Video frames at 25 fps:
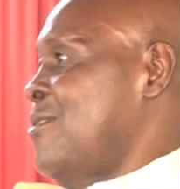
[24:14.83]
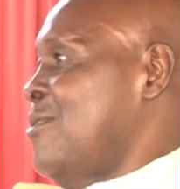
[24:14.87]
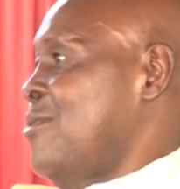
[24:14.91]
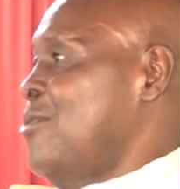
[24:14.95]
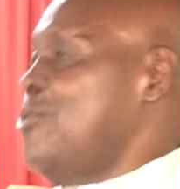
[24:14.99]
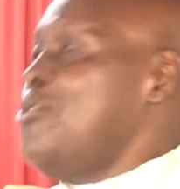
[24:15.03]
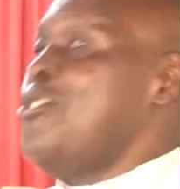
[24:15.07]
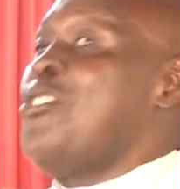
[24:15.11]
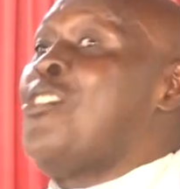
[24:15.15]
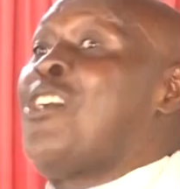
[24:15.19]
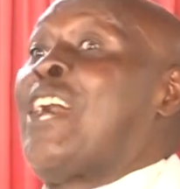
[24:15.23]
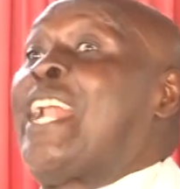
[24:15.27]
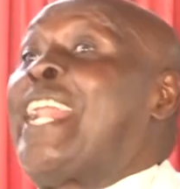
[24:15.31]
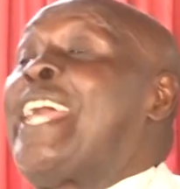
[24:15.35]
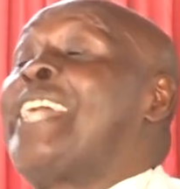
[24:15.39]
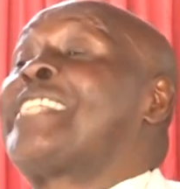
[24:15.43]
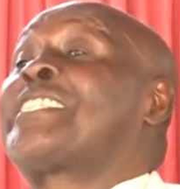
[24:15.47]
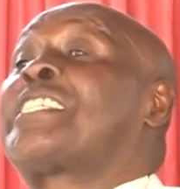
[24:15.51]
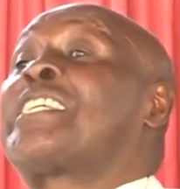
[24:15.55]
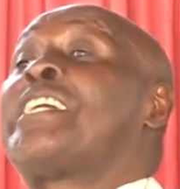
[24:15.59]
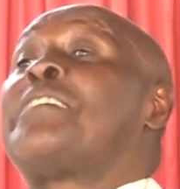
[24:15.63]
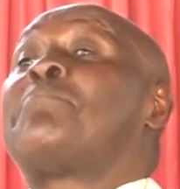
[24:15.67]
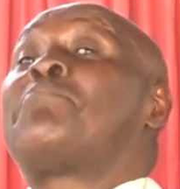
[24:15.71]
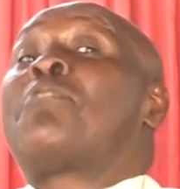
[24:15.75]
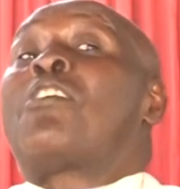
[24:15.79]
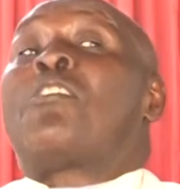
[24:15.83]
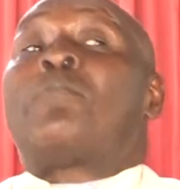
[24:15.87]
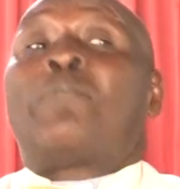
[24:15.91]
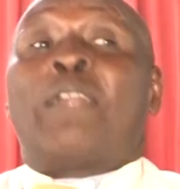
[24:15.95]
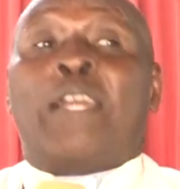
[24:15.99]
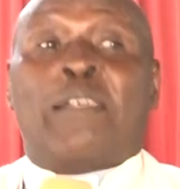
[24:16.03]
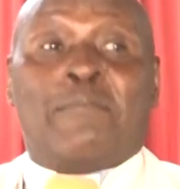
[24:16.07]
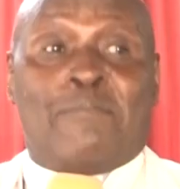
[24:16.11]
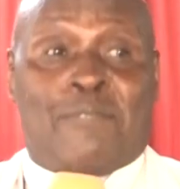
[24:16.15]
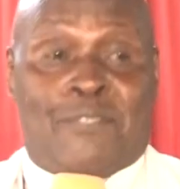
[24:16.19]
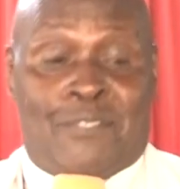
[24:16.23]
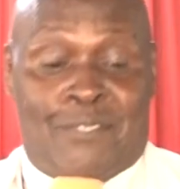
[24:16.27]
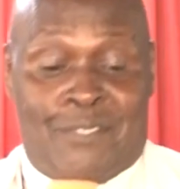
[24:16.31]
Who arrest the
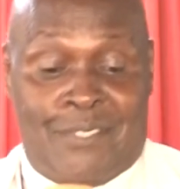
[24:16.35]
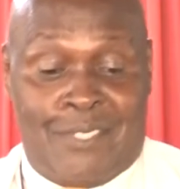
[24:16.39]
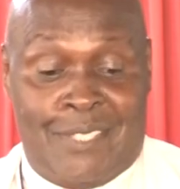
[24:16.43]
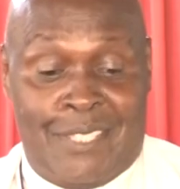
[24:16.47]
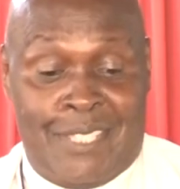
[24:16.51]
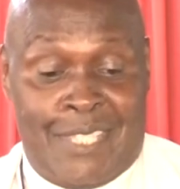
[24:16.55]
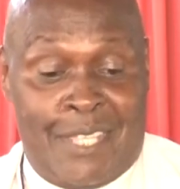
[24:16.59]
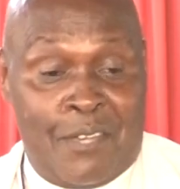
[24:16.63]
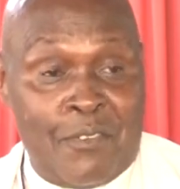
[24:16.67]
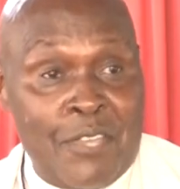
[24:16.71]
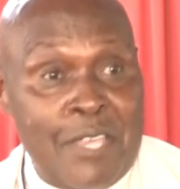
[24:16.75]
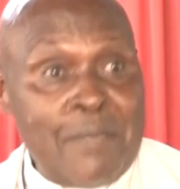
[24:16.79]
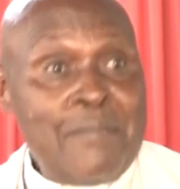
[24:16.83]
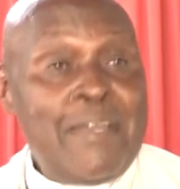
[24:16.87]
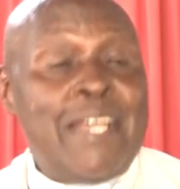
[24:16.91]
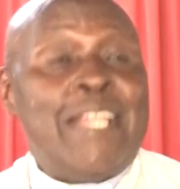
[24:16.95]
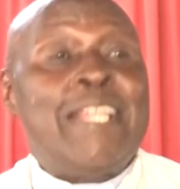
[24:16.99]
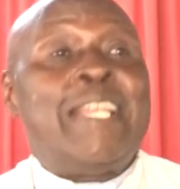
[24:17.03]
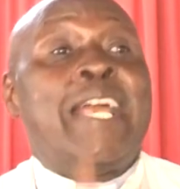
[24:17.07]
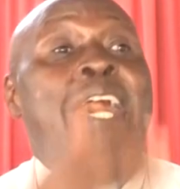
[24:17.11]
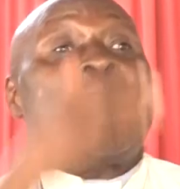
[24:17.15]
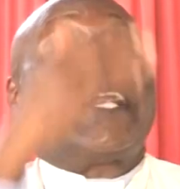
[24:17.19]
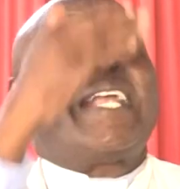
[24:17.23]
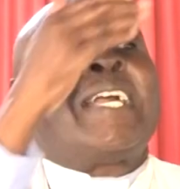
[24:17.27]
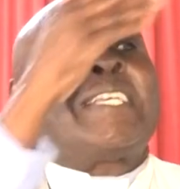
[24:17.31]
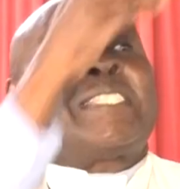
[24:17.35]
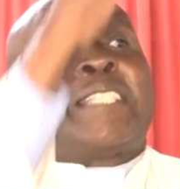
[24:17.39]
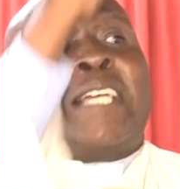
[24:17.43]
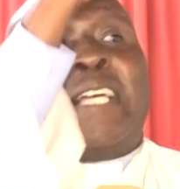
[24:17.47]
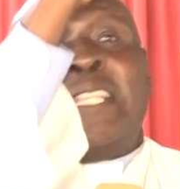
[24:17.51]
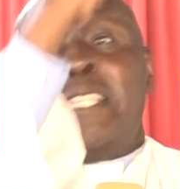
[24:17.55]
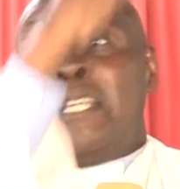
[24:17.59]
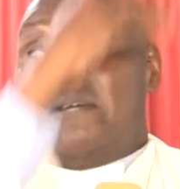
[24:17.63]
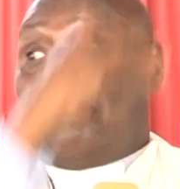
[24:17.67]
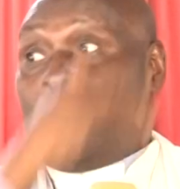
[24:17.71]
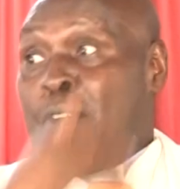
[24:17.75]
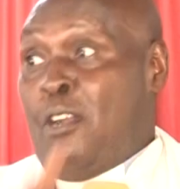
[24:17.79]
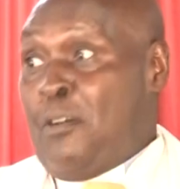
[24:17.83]
problems? The women arrested
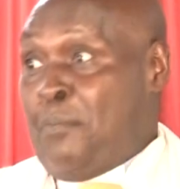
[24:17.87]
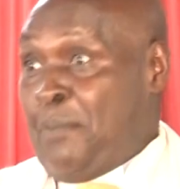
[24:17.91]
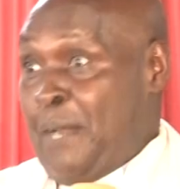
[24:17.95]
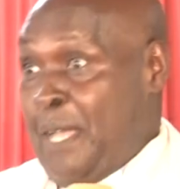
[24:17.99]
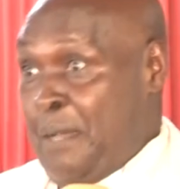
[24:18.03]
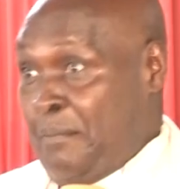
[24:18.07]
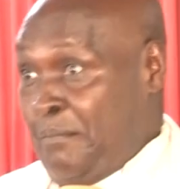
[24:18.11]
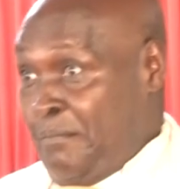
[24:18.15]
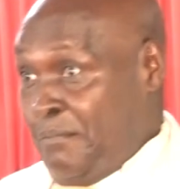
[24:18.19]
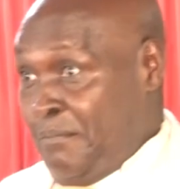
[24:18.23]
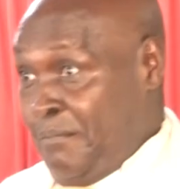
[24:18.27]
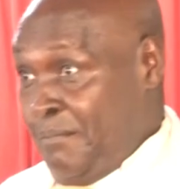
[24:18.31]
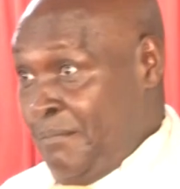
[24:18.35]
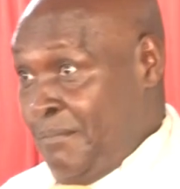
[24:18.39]
the problem.